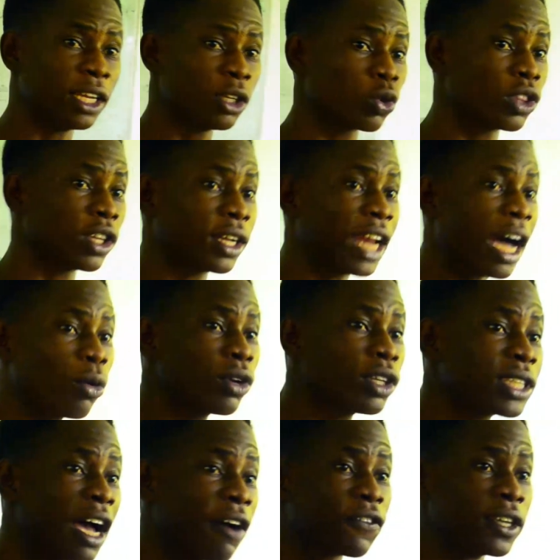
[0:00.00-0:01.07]
into the ground
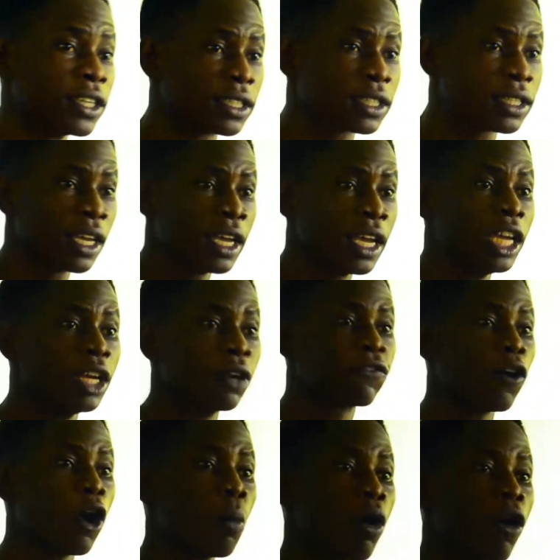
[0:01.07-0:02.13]
surface in
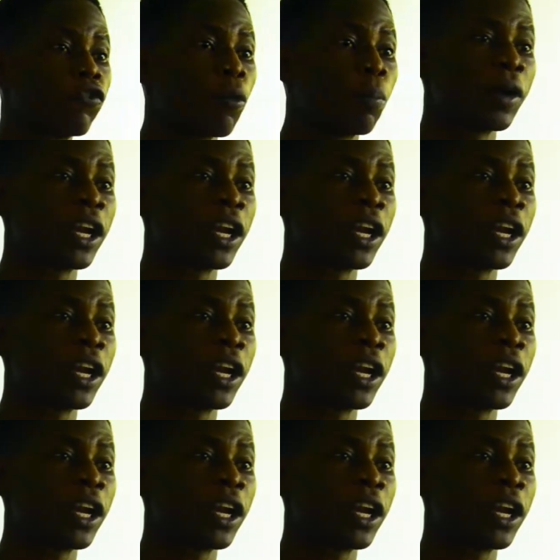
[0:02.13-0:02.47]
form of